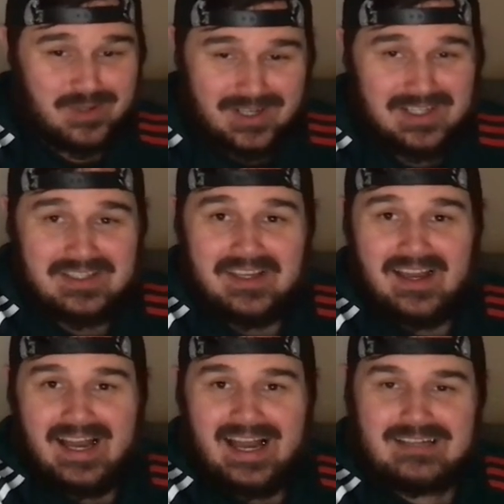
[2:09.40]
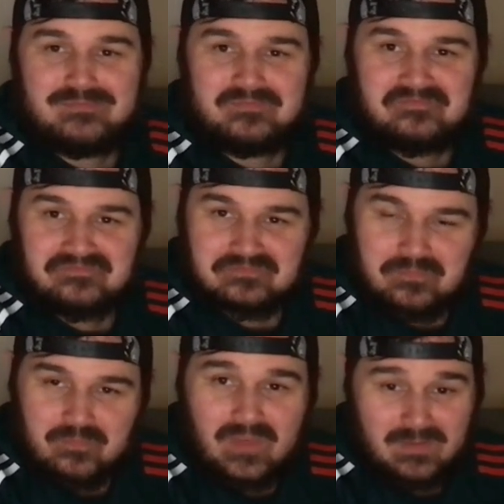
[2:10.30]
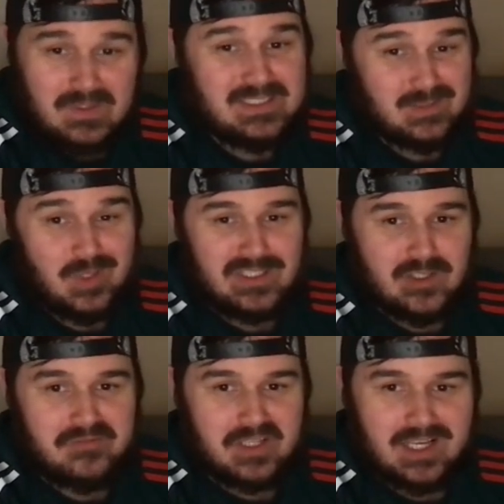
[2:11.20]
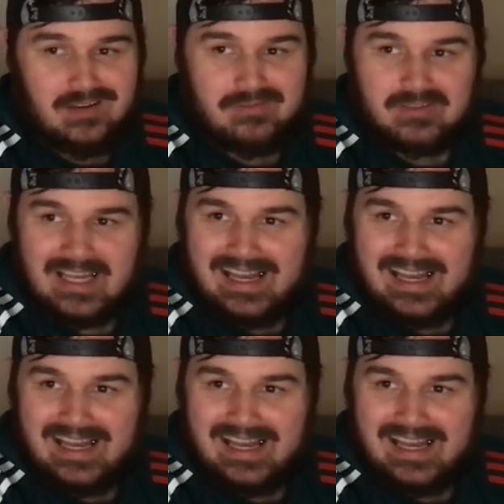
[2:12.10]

bruh. Um, this is why it's off the cuff.